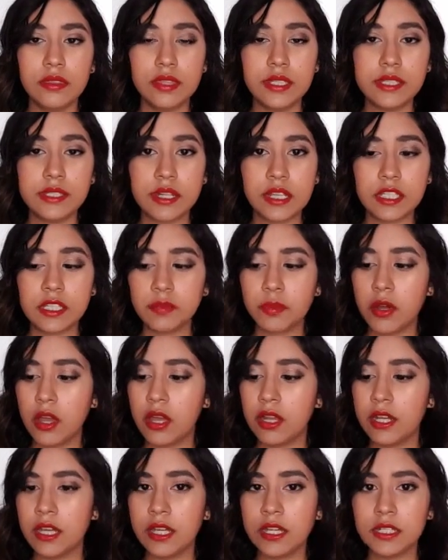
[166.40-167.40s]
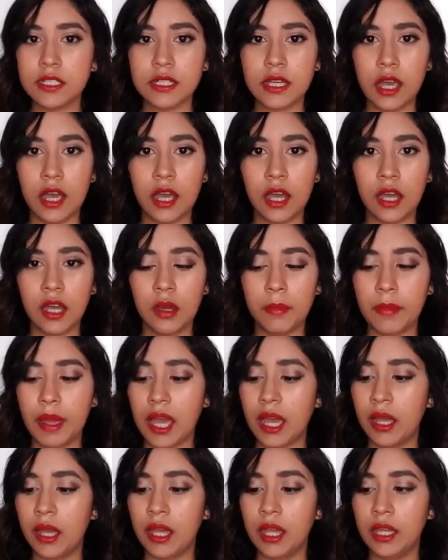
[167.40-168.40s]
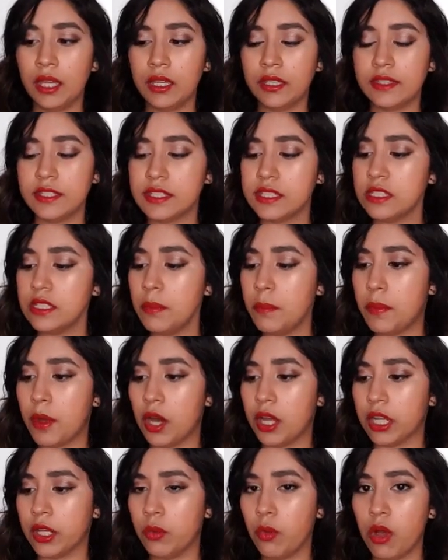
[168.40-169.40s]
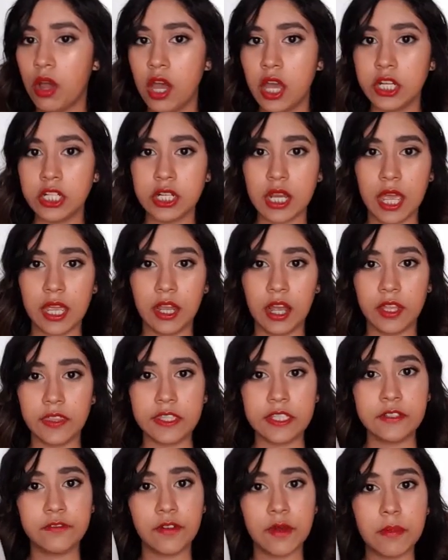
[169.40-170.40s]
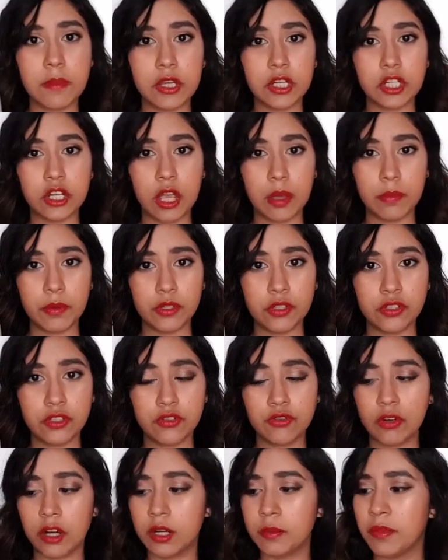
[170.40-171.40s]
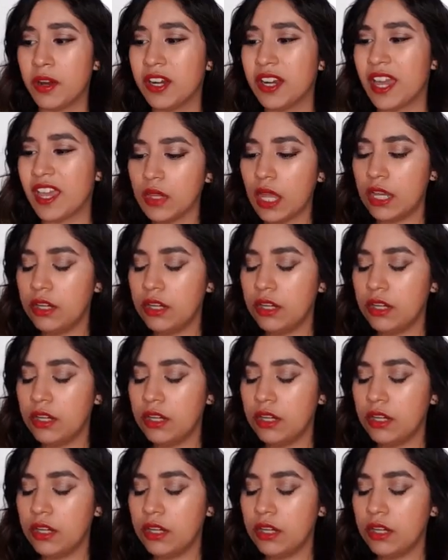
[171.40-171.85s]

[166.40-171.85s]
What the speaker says: This next product, this is a body wash. I got this from Shoppers Drug Mart.